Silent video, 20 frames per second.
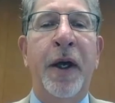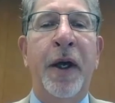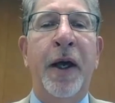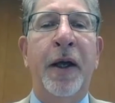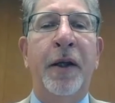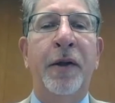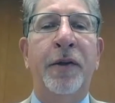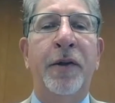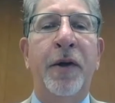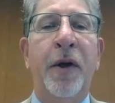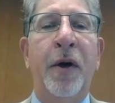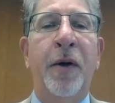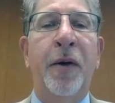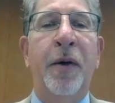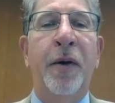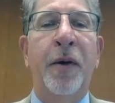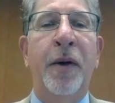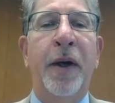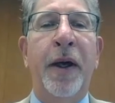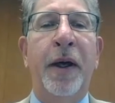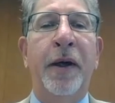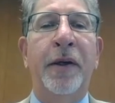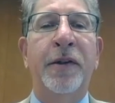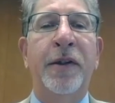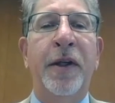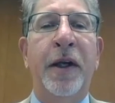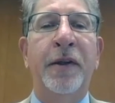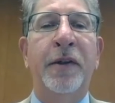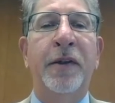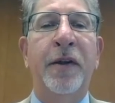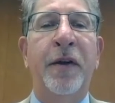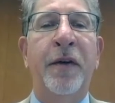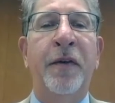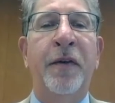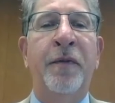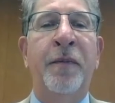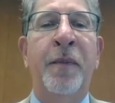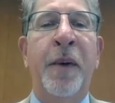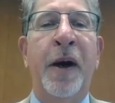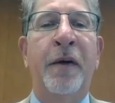And so excessive
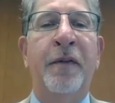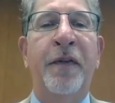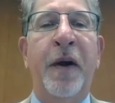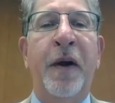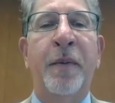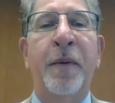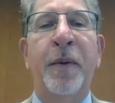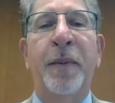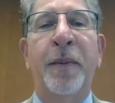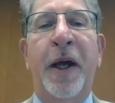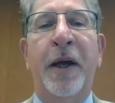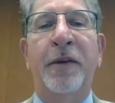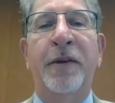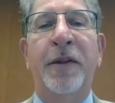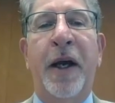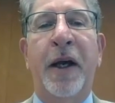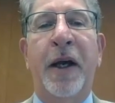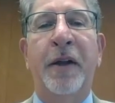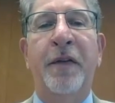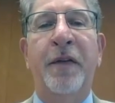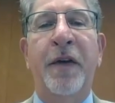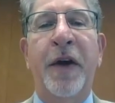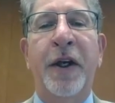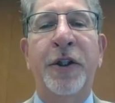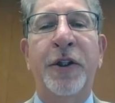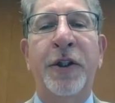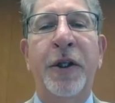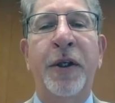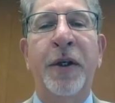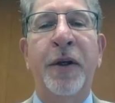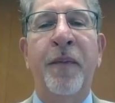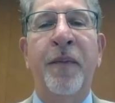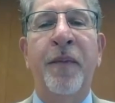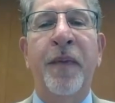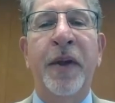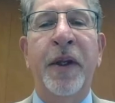myofibroblast activation